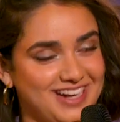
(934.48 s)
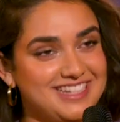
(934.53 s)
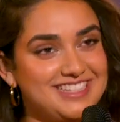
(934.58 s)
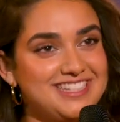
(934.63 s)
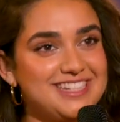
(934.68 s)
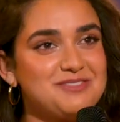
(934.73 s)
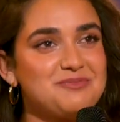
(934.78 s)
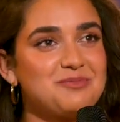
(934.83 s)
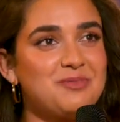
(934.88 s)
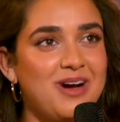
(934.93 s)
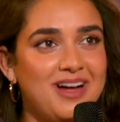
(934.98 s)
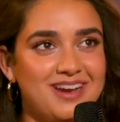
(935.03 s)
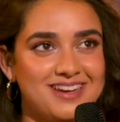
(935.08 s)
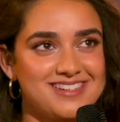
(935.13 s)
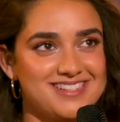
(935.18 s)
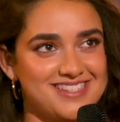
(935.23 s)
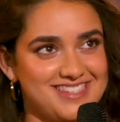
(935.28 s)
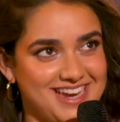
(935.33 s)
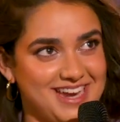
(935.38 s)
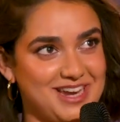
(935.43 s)
I did
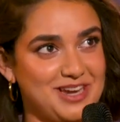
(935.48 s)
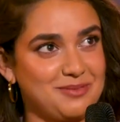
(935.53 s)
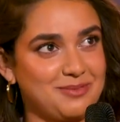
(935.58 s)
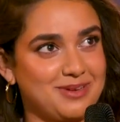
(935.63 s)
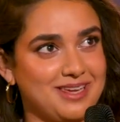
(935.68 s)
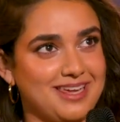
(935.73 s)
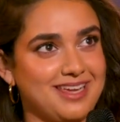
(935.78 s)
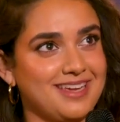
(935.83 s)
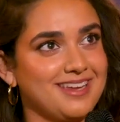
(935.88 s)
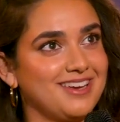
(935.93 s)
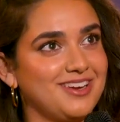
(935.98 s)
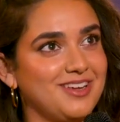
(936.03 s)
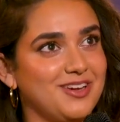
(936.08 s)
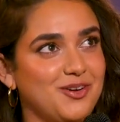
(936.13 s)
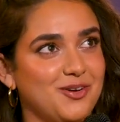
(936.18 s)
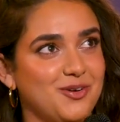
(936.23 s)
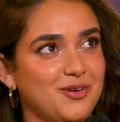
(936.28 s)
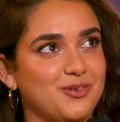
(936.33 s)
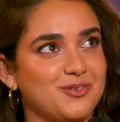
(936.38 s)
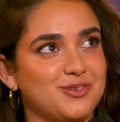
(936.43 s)
one stand-up gig in New
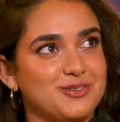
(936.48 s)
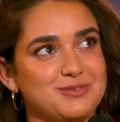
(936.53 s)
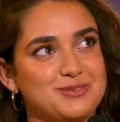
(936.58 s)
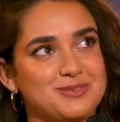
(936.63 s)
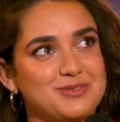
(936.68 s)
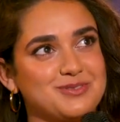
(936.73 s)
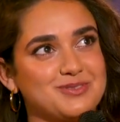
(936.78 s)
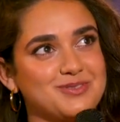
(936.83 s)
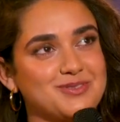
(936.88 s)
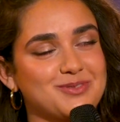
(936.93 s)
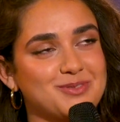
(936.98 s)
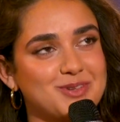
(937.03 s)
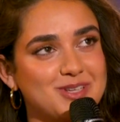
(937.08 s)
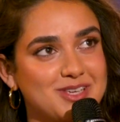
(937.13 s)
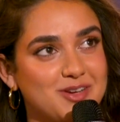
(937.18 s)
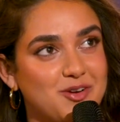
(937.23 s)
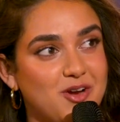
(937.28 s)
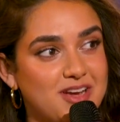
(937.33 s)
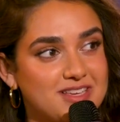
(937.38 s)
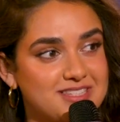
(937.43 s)
York, which was
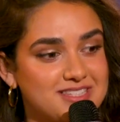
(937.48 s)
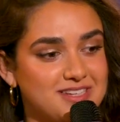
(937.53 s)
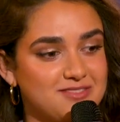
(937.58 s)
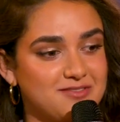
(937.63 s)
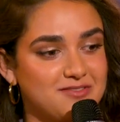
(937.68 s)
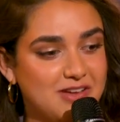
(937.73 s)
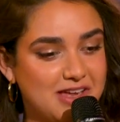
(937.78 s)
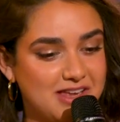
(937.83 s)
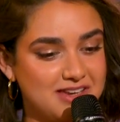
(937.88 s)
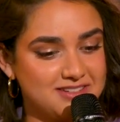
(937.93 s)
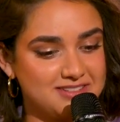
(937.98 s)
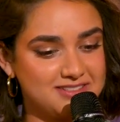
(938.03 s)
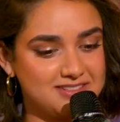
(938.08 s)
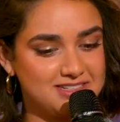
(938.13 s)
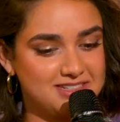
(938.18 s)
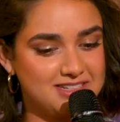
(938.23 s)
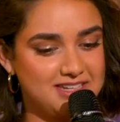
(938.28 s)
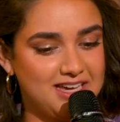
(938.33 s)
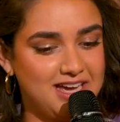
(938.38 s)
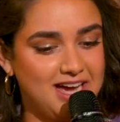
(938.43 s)
really crazy and fun.
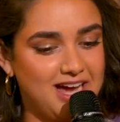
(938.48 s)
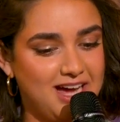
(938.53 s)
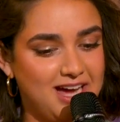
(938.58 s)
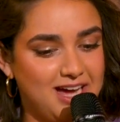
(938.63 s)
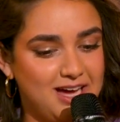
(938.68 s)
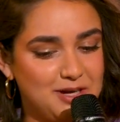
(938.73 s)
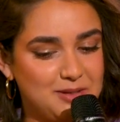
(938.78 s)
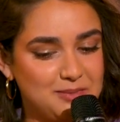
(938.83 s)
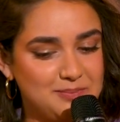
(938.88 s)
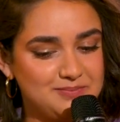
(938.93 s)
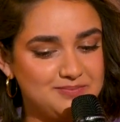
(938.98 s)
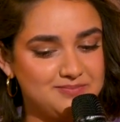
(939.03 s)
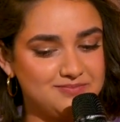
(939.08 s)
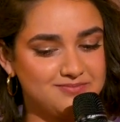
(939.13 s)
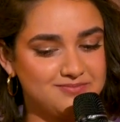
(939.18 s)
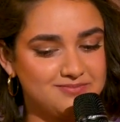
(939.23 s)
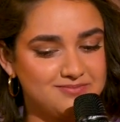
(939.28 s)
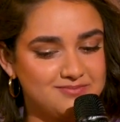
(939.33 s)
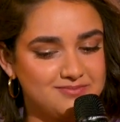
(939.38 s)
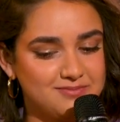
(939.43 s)

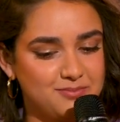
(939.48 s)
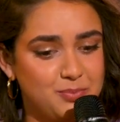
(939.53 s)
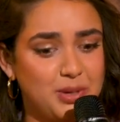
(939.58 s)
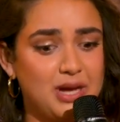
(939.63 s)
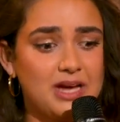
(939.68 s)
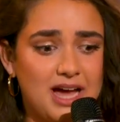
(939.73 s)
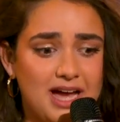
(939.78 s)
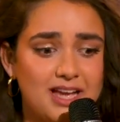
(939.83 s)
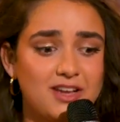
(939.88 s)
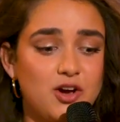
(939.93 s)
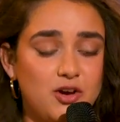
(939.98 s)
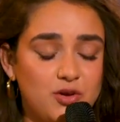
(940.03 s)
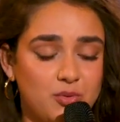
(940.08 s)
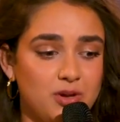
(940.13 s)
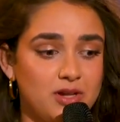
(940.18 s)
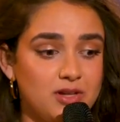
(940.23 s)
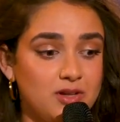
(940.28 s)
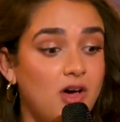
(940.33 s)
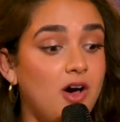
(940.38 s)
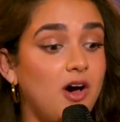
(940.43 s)
But I go
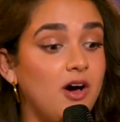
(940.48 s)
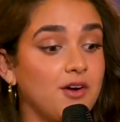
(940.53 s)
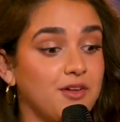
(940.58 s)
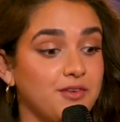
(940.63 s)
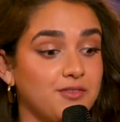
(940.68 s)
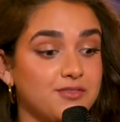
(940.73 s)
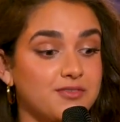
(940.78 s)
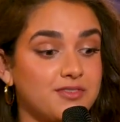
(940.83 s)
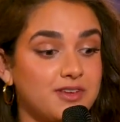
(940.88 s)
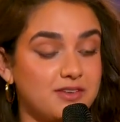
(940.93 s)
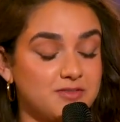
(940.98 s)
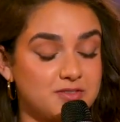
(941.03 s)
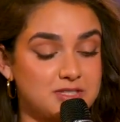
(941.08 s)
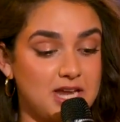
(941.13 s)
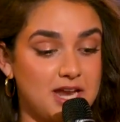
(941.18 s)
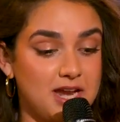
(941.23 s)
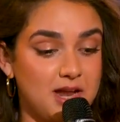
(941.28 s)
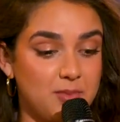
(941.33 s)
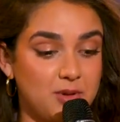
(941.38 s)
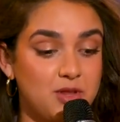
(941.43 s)
to a lot of
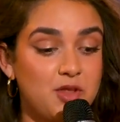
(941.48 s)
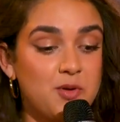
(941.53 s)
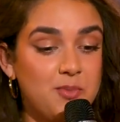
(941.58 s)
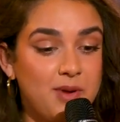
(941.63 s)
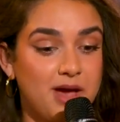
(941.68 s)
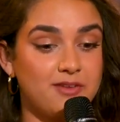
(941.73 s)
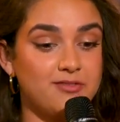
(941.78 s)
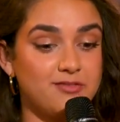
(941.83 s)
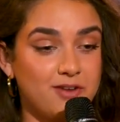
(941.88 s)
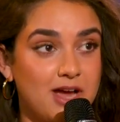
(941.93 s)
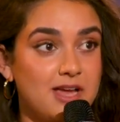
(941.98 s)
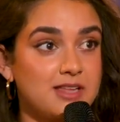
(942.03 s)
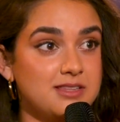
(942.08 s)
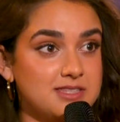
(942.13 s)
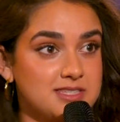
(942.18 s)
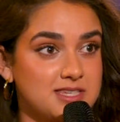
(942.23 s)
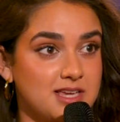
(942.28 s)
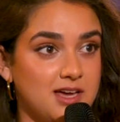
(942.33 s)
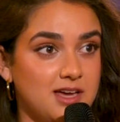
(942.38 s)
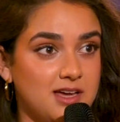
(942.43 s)
stand-up. A lot of my
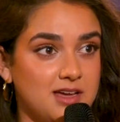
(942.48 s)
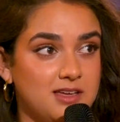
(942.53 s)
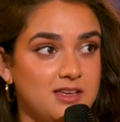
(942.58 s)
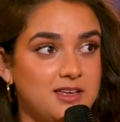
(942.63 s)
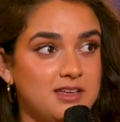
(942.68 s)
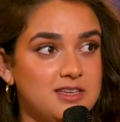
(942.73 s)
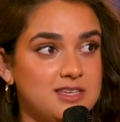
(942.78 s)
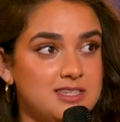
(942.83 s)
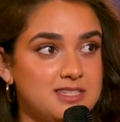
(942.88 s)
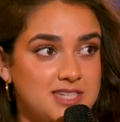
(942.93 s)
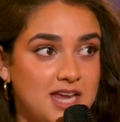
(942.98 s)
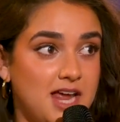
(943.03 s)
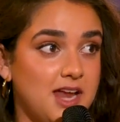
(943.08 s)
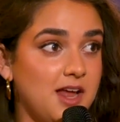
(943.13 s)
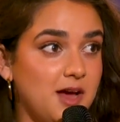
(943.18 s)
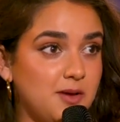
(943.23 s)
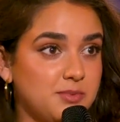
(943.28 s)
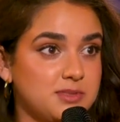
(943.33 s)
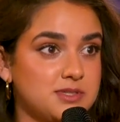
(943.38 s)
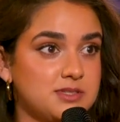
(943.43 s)
friends are
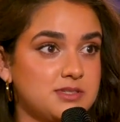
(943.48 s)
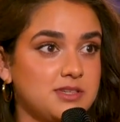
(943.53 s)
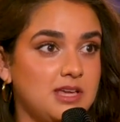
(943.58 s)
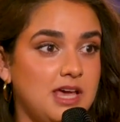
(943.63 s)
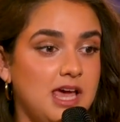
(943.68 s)
stand-ups.